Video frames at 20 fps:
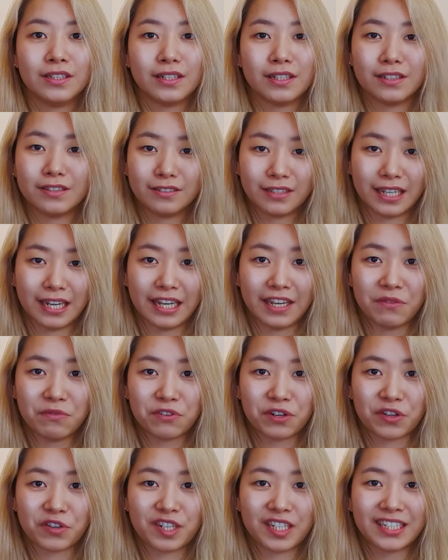Okay,
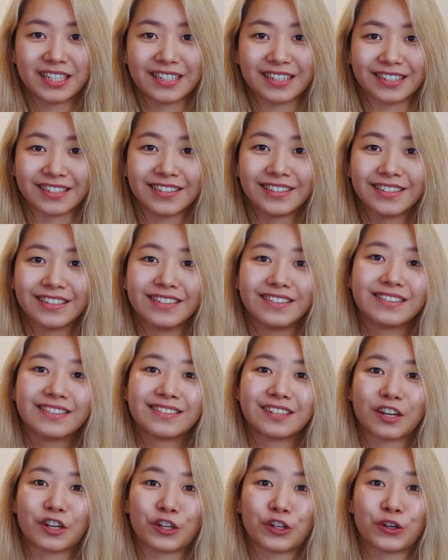very good.
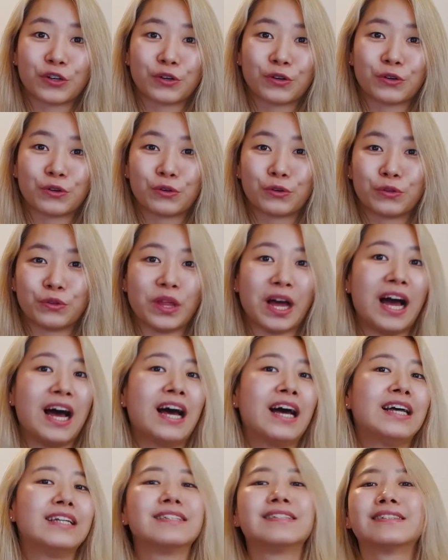So
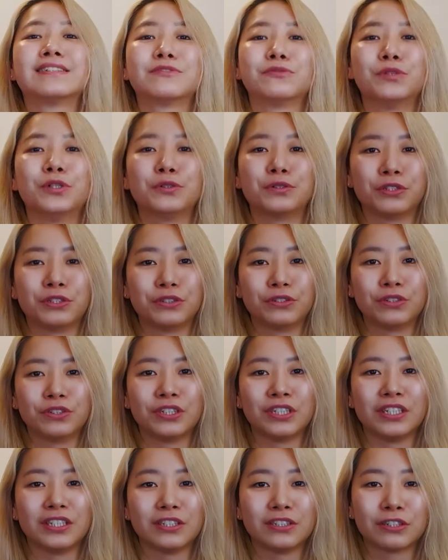that's what you
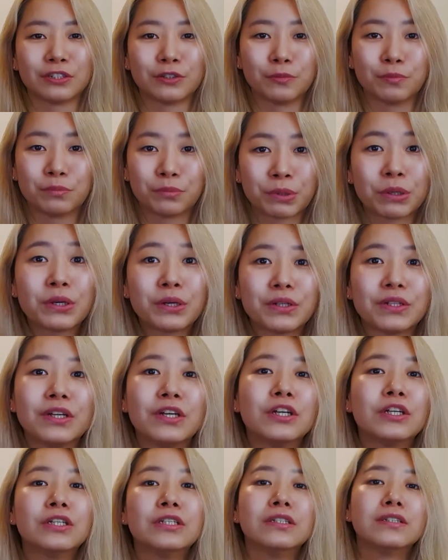need to put.
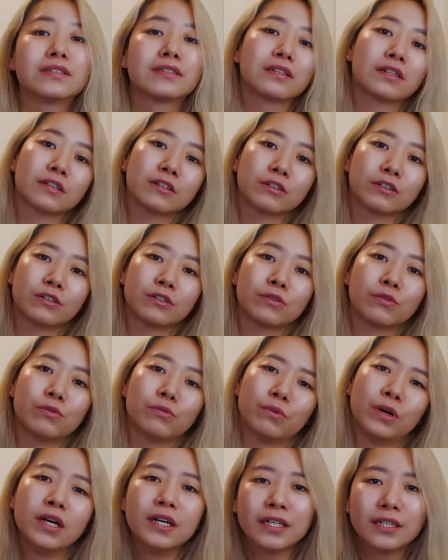So
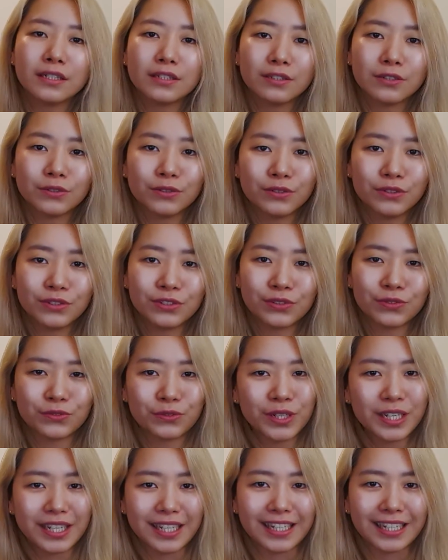why don't
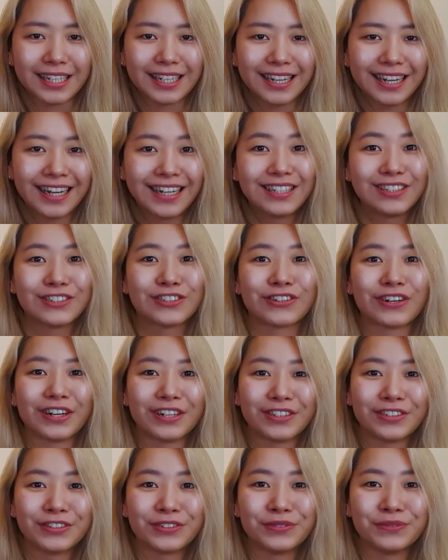we try
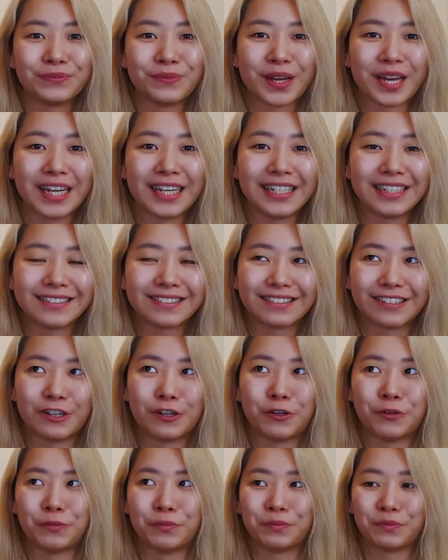to make
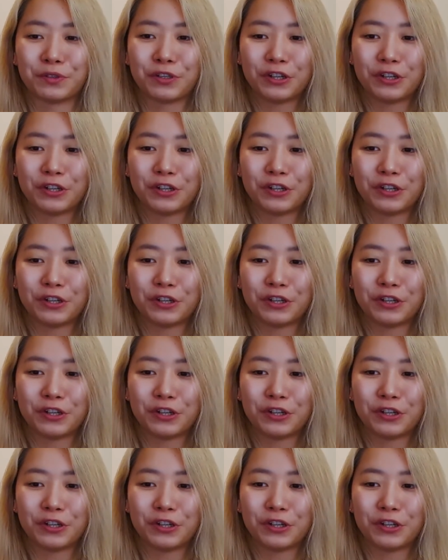some,